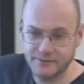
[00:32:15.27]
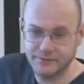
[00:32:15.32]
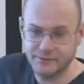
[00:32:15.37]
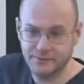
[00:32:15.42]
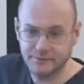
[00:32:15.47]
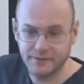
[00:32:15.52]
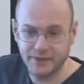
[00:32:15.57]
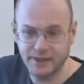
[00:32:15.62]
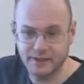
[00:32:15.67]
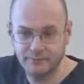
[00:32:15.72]

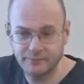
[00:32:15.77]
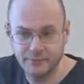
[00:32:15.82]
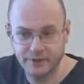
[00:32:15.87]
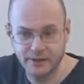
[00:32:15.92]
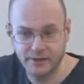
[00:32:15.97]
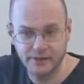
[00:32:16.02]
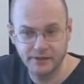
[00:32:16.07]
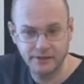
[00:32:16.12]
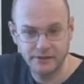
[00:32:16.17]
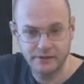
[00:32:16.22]
from that,
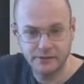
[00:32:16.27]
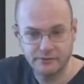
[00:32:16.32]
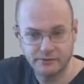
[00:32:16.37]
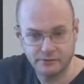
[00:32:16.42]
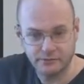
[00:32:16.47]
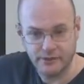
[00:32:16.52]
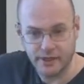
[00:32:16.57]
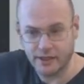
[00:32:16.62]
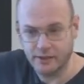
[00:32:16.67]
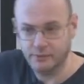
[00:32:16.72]
but a
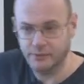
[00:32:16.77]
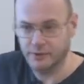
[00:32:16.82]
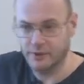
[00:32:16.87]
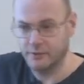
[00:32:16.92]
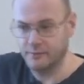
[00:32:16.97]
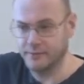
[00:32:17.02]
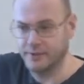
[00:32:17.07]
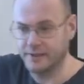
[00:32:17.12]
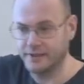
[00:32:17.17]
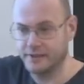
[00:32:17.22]
rank one
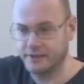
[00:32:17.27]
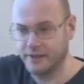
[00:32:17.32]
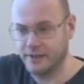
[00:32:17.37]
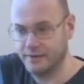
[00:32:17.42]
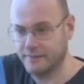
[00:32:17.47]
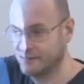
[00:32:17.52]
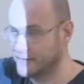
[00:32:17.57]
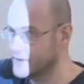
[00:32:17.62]
update every